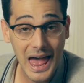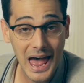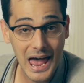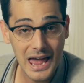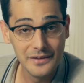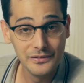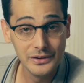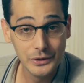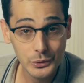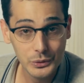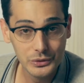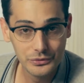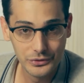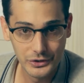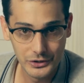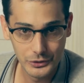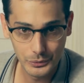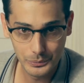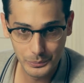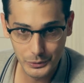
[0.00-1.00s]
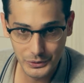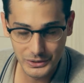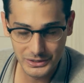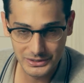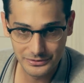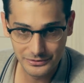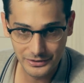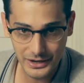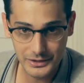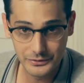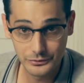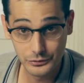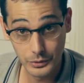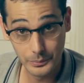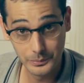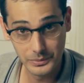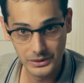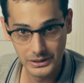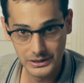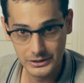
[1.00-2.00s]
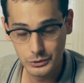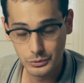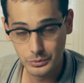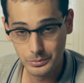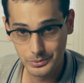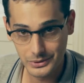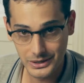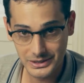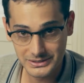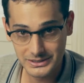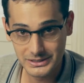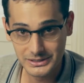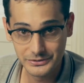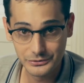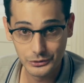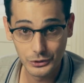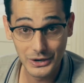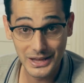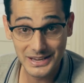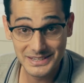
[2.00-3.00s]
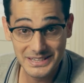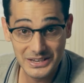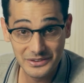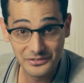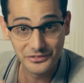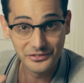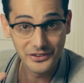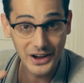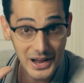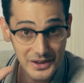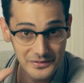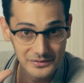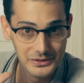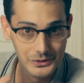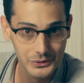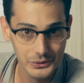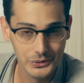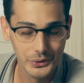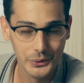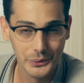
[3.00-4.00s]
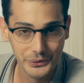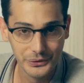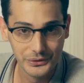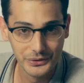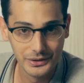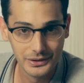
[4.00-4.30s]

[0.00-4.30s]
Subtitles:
I have a good friend who booked his flight from Berlin to Brussels for less than 5 euros.